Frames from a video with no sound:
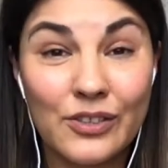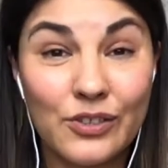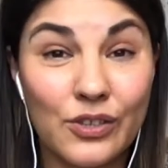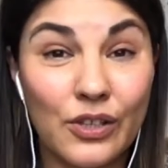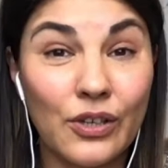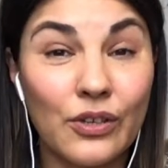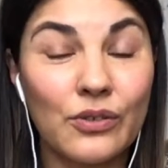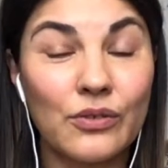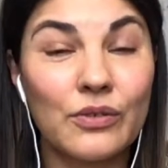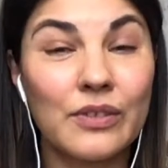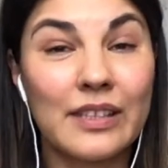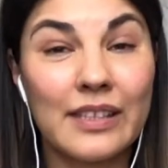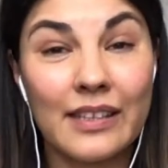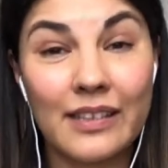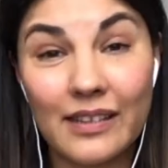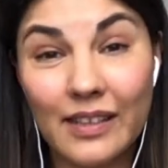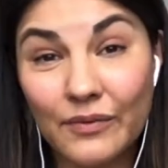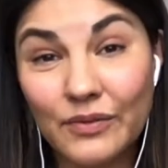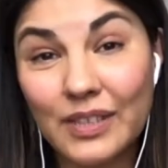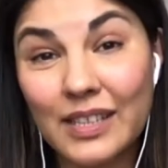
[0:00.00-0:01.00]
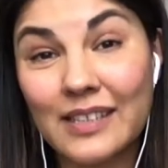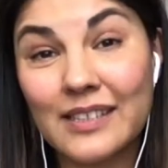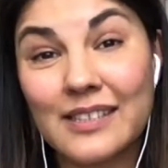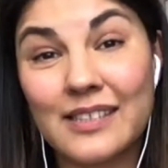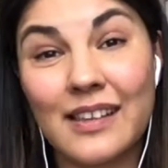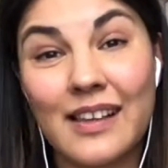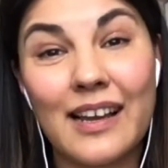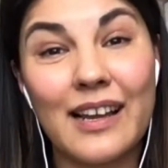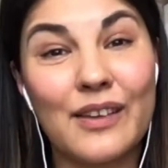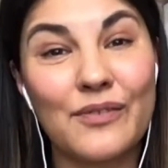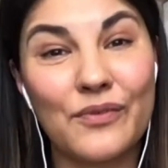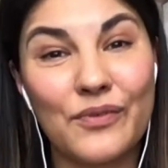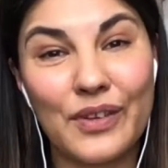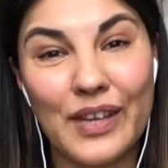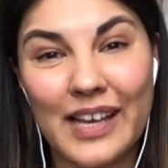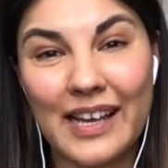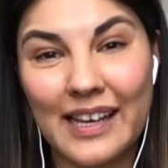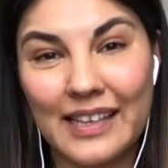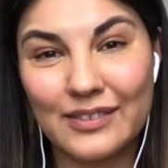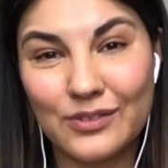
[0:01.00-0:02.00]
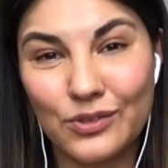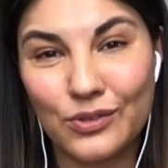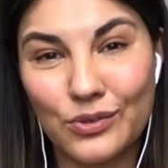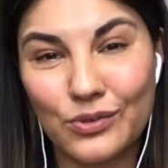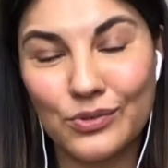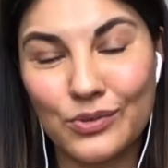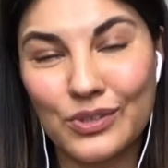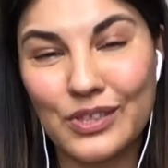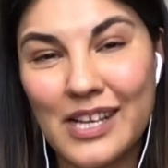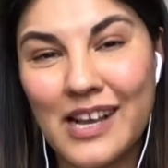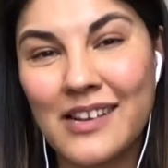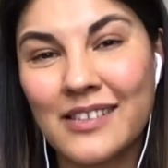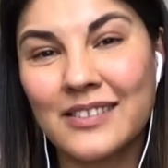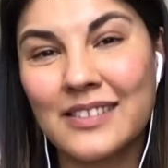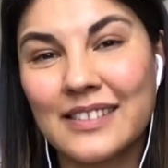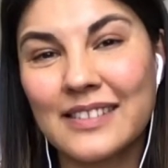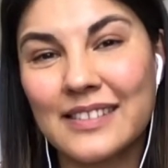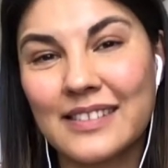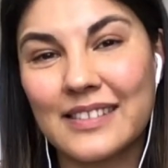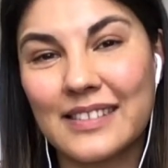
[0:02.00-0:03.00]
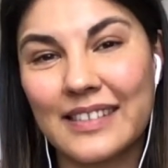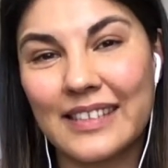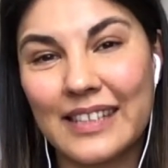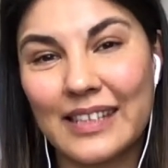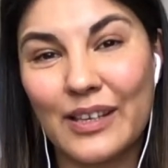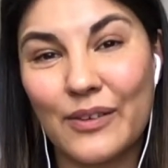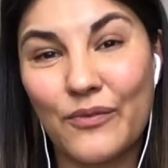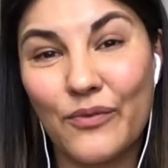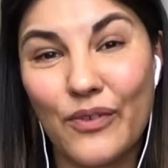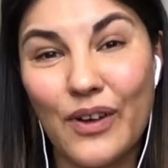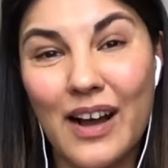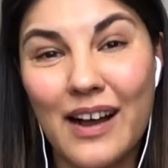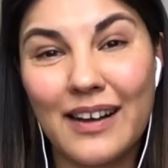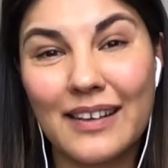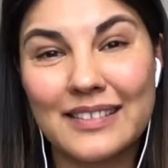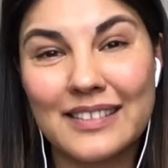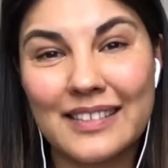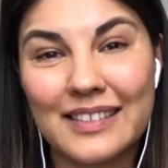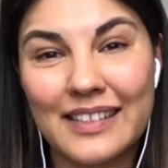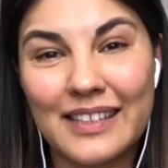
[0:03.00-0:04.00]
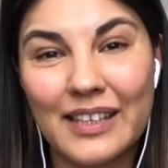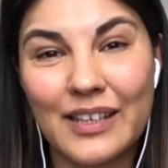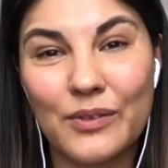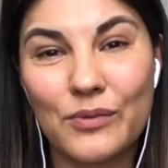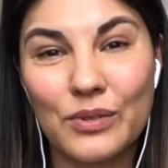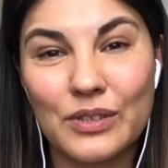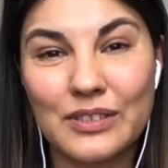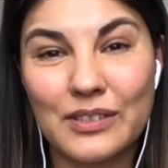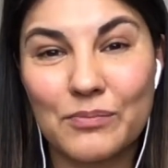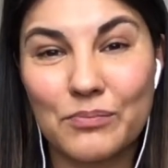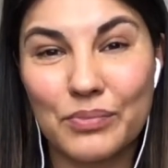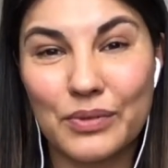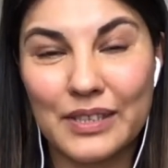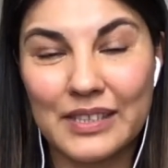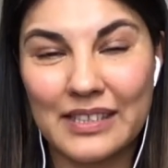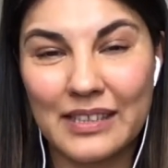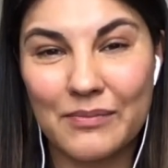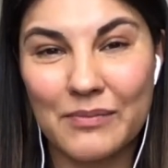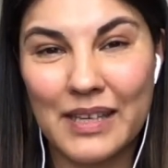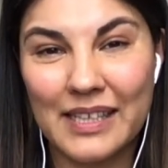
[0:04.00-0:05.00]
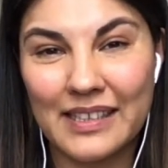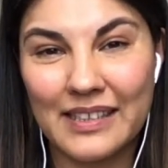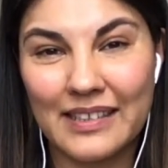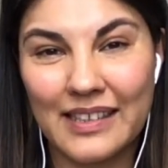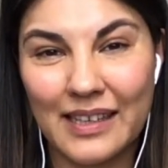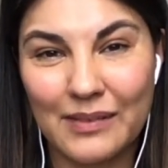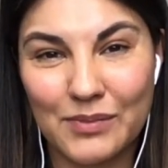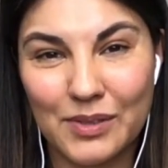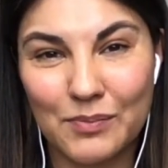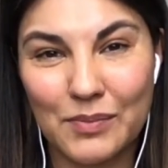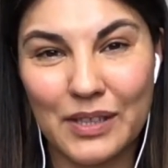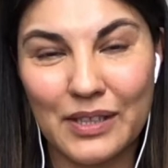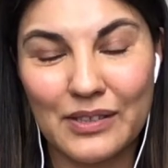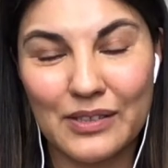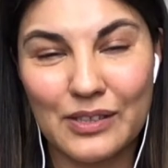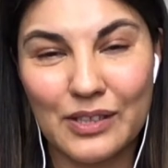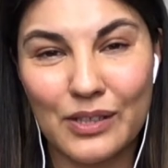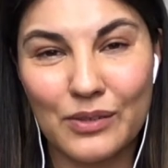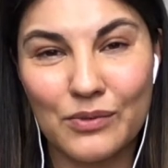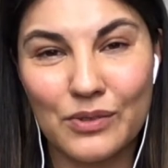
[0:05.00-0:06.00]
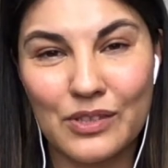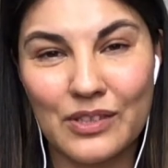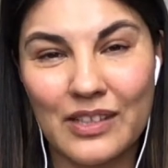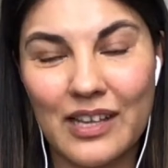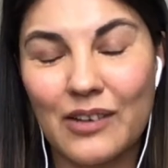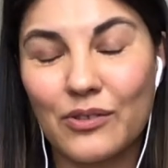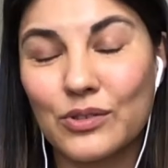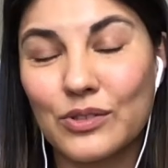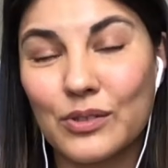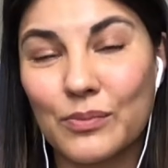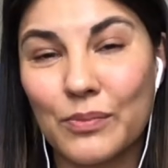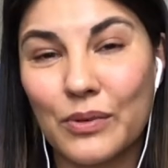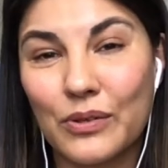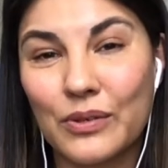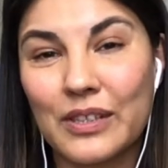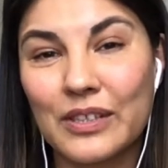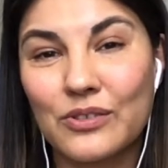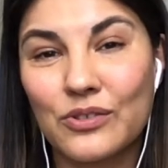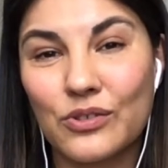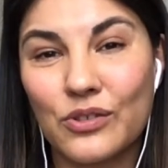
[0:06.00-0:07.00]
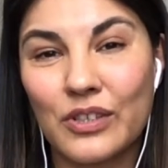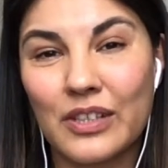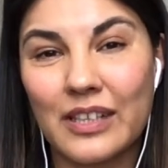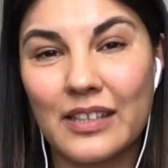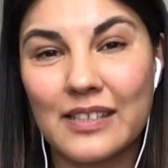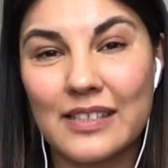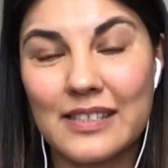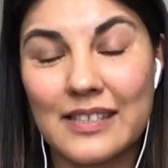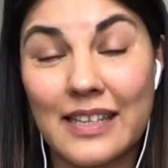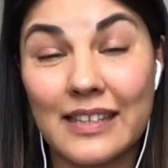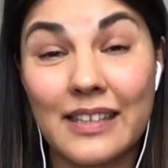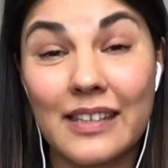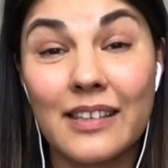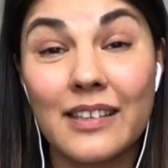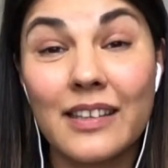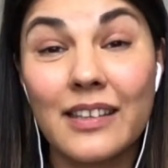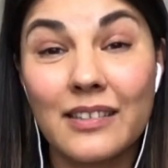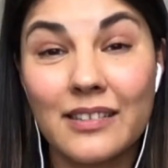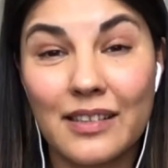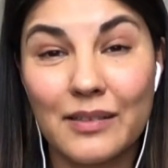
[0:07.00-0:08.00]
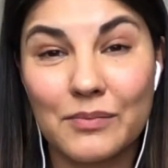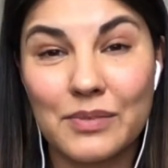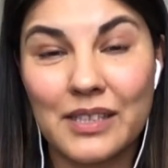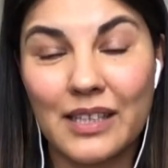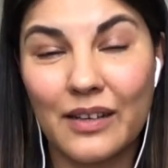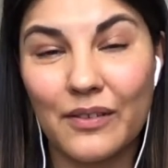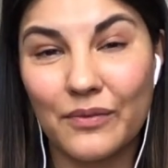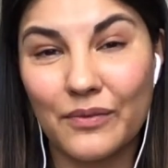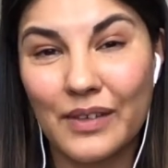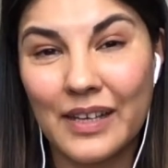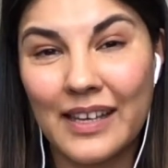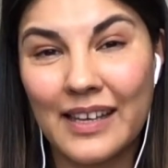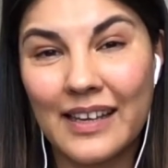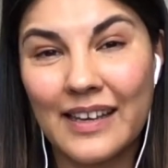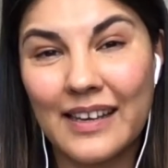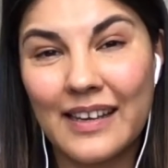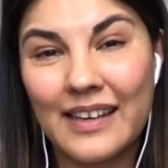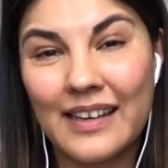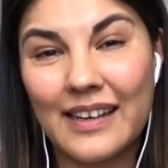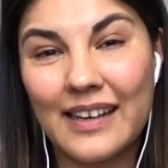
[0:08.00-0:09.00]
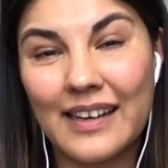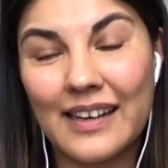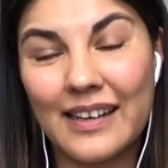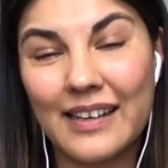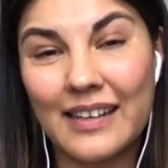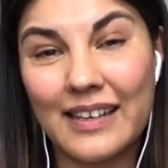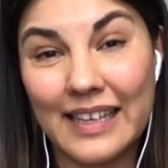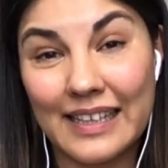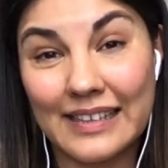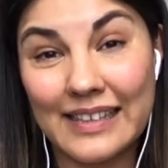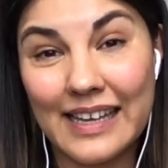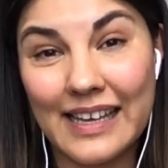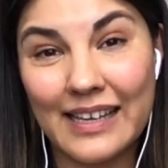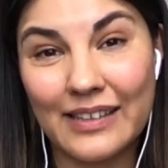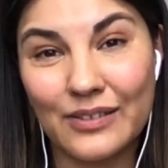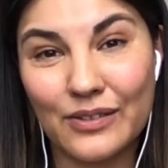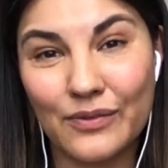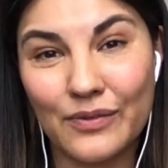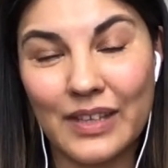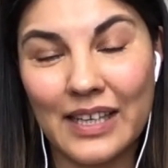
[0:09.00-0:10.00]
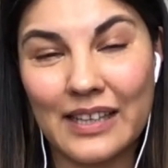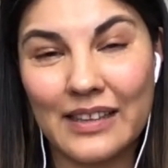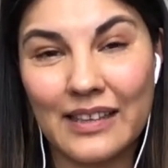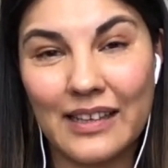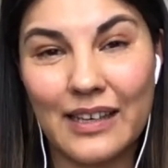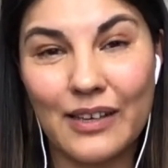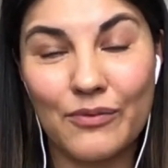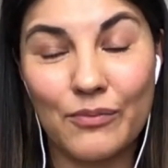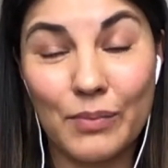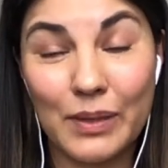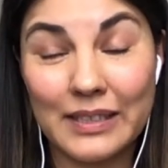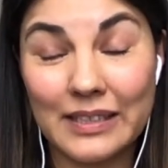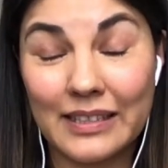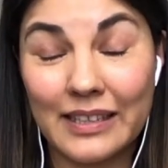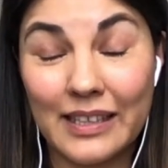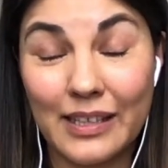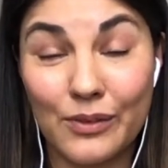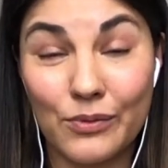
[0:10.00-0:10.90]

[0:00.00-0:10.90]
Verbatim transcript: So he lived his life, had two sons, he fought, he was in prison many times because he was an outspoken journalist, and he killed himself at the end of that life. But he